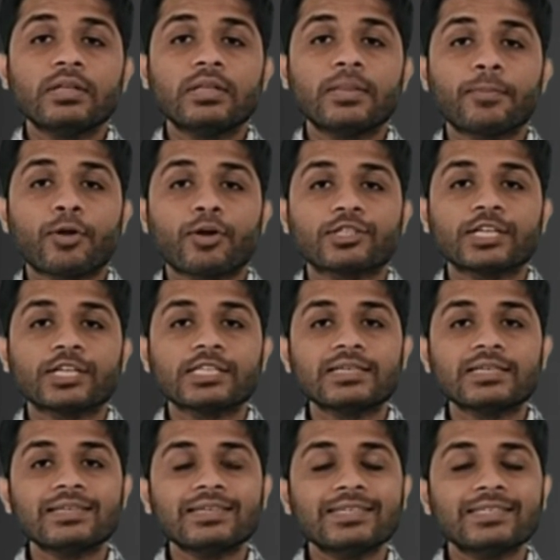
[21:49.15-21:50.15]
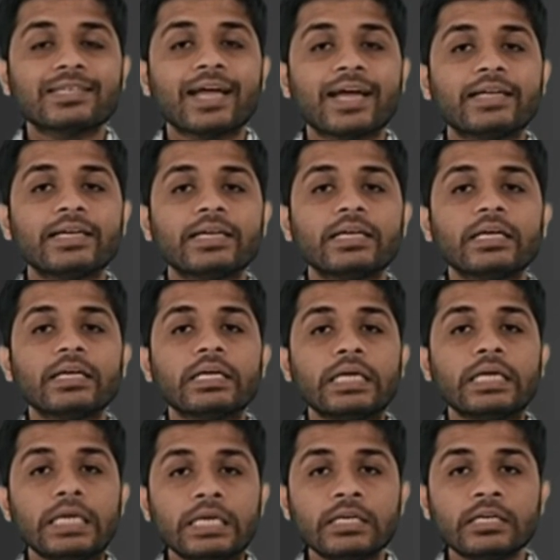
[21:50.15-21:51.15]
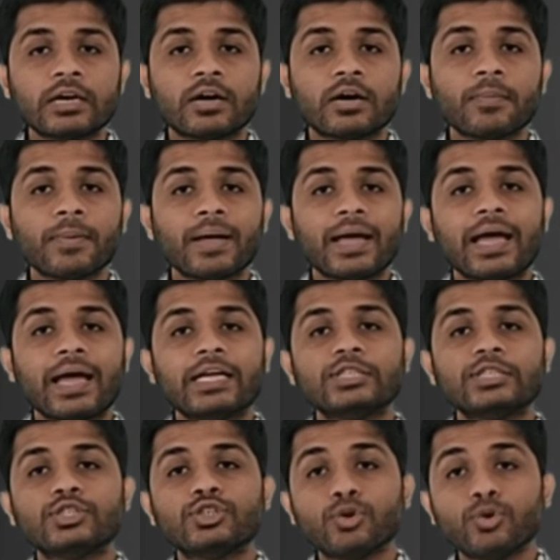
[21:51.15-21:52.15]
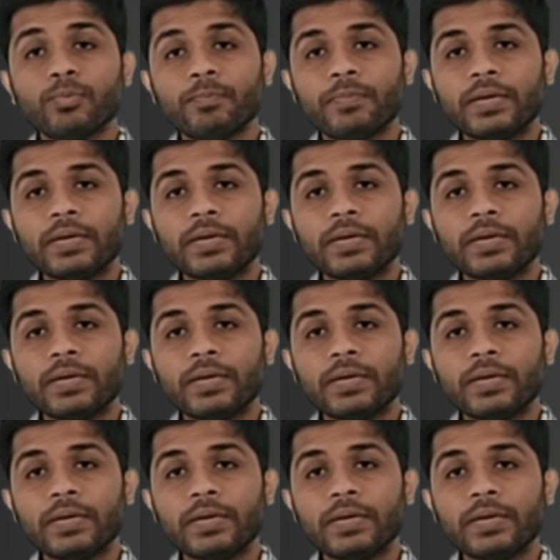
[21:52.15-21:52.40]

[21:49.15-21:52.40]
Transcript: the processor is getting interrupt at 2